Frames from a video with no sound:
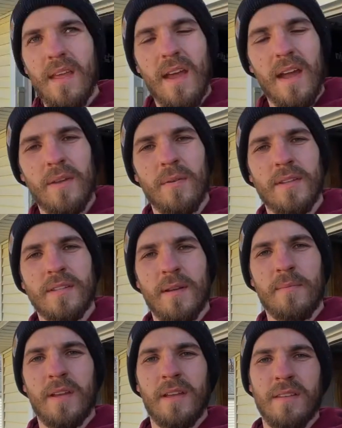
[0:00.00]
Anyways, I'm
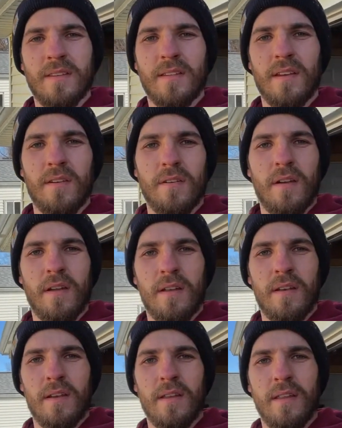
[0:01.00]
gonna end this here,
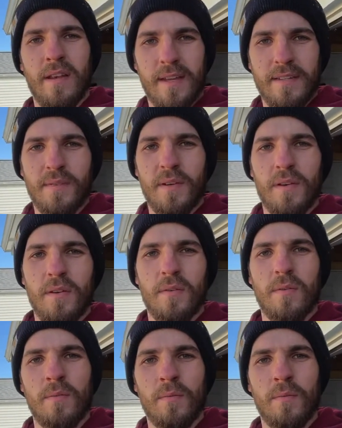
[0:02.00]
and in the next video,